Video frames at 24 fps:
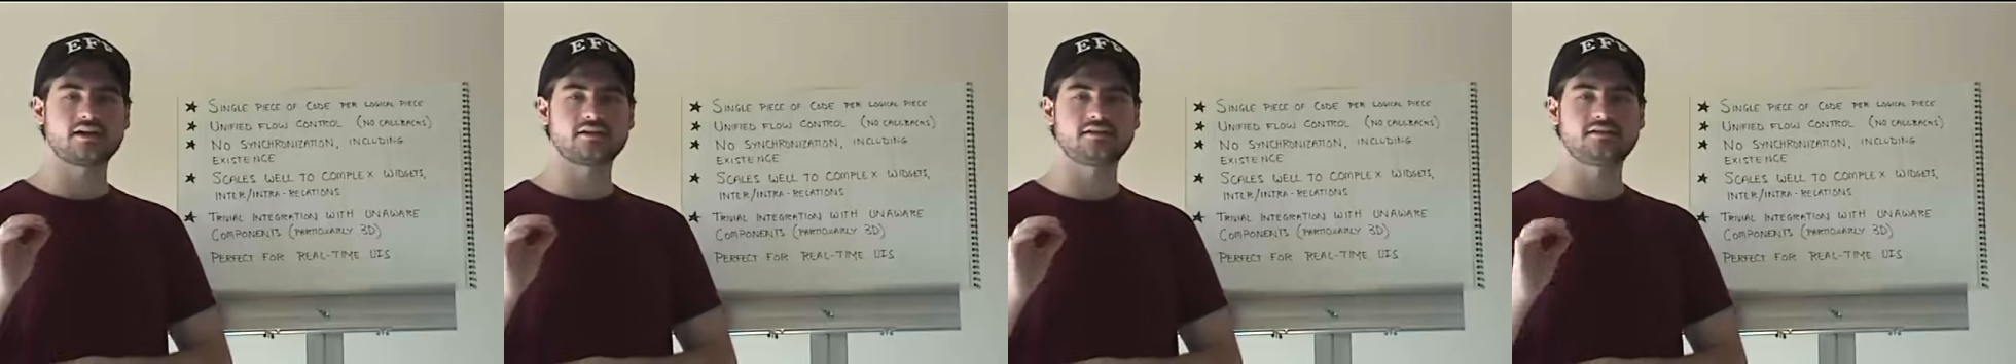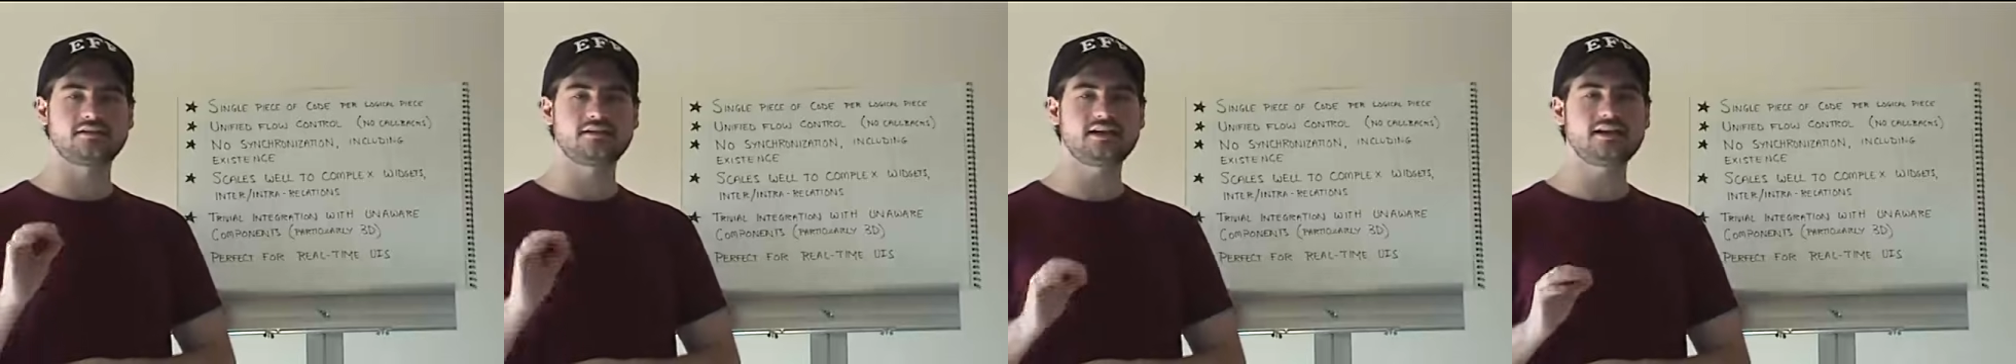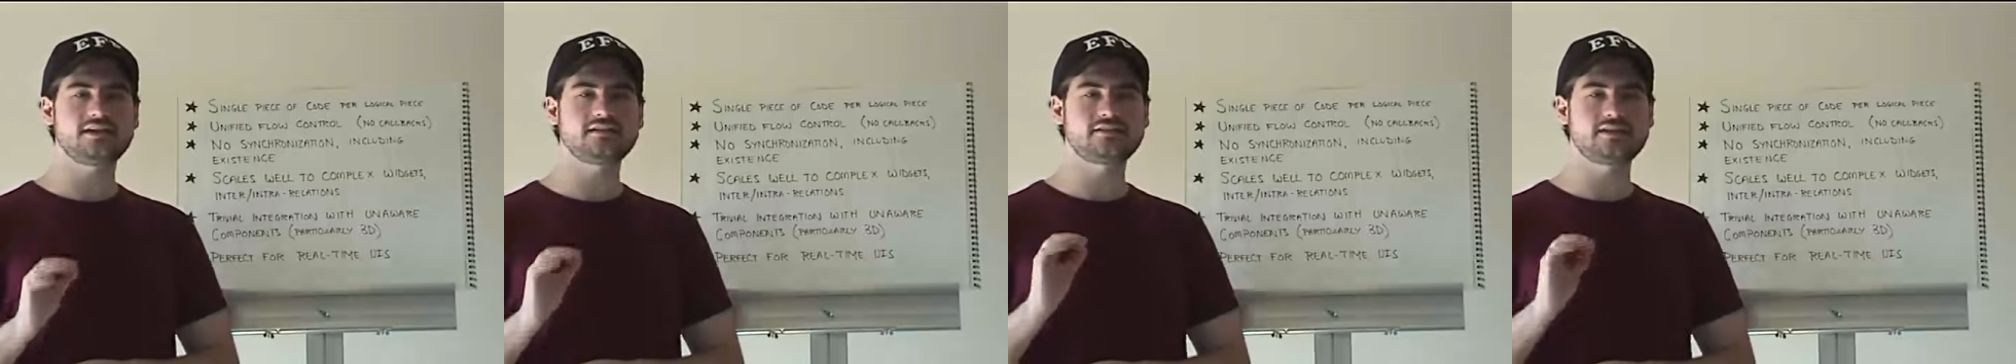
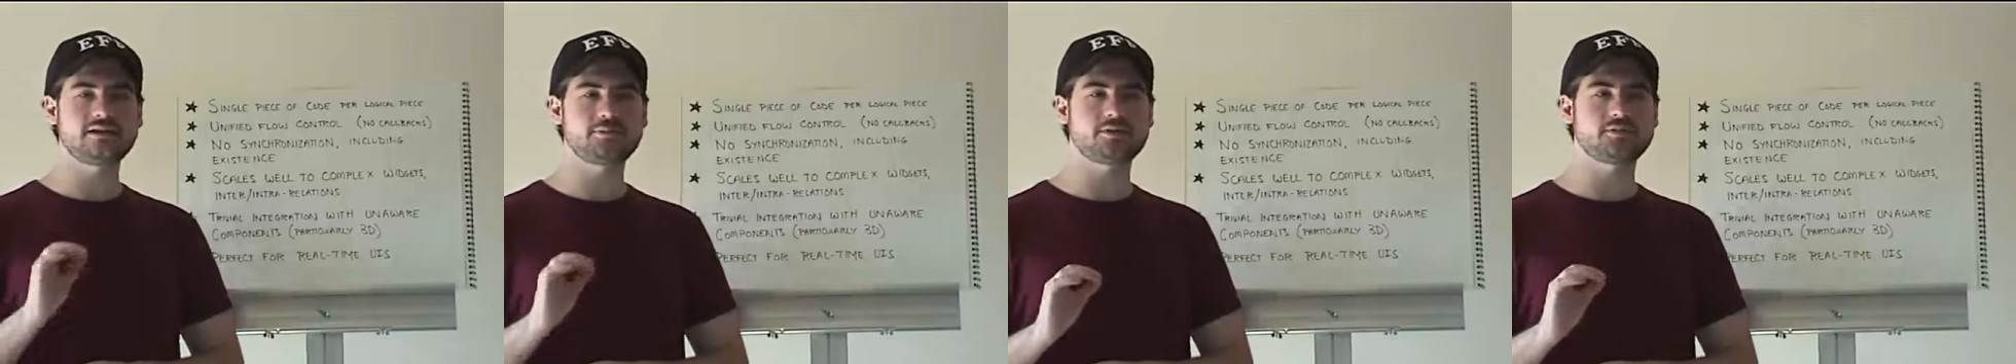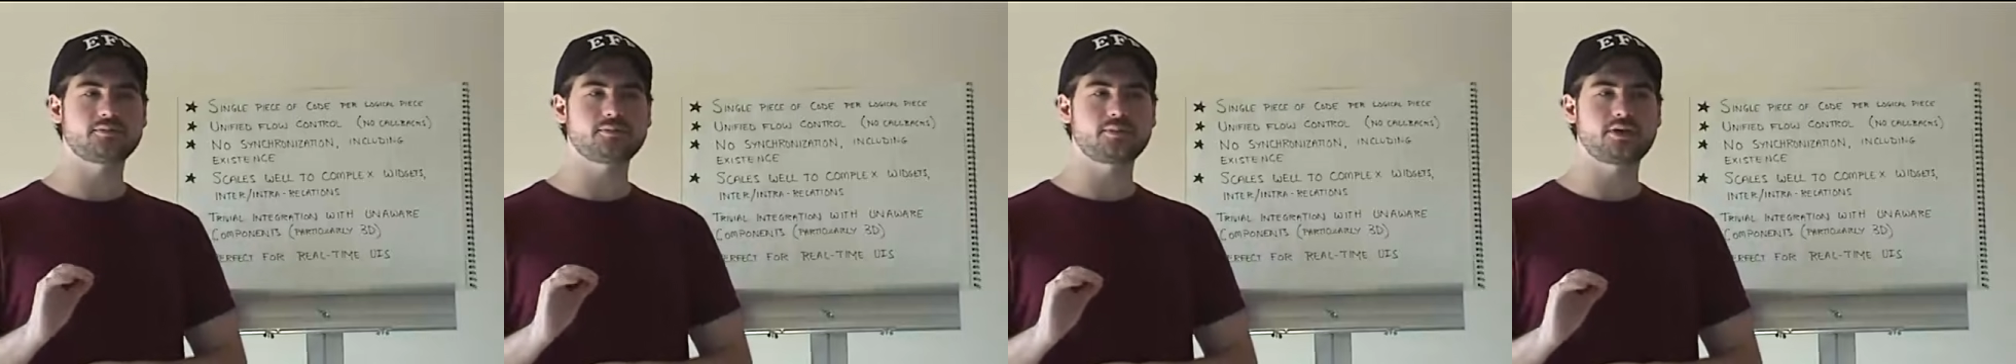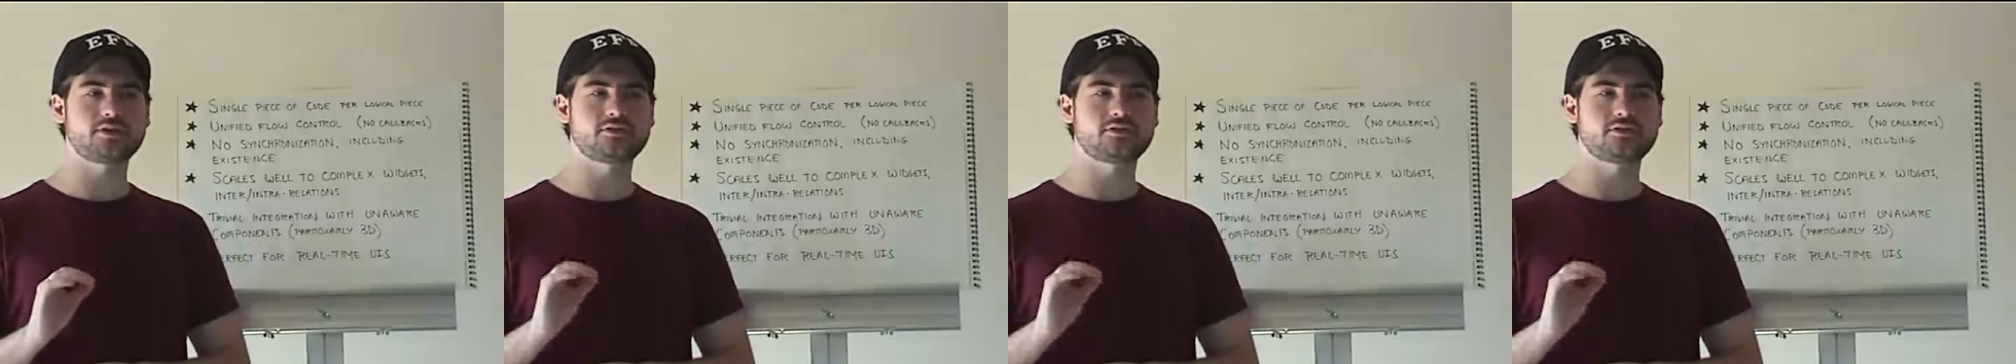C and C++